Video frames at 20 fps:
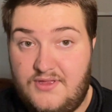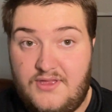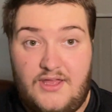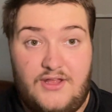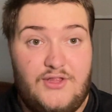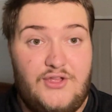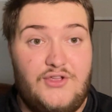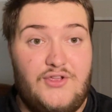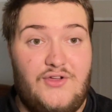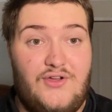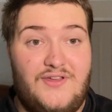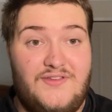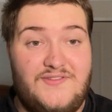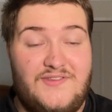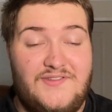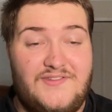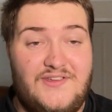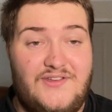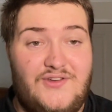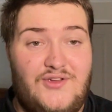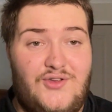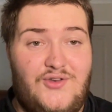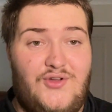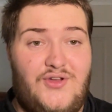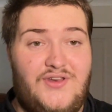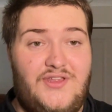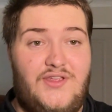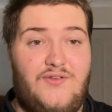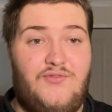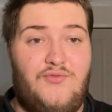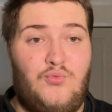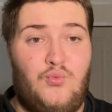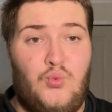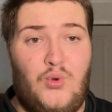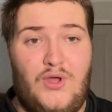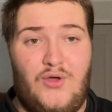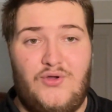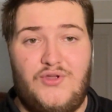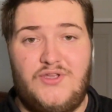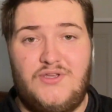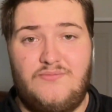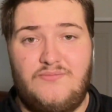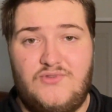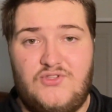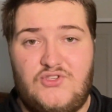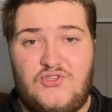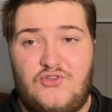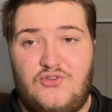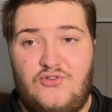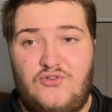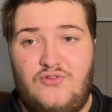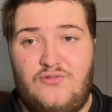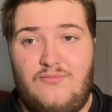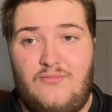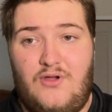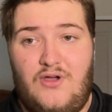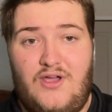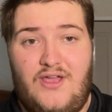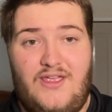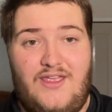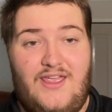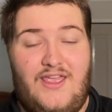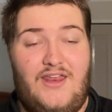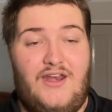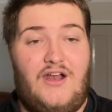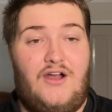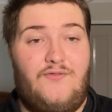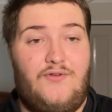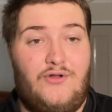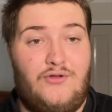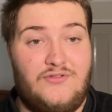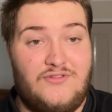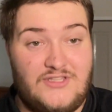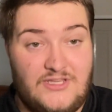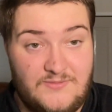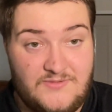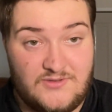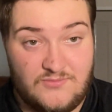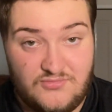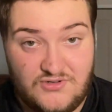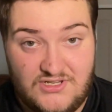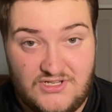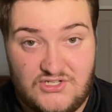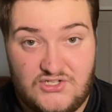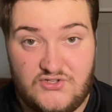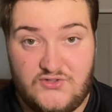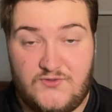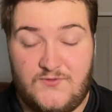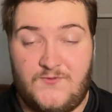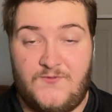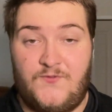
Hello guys, U-Tank99 here and welcome to my NRL tips and predictions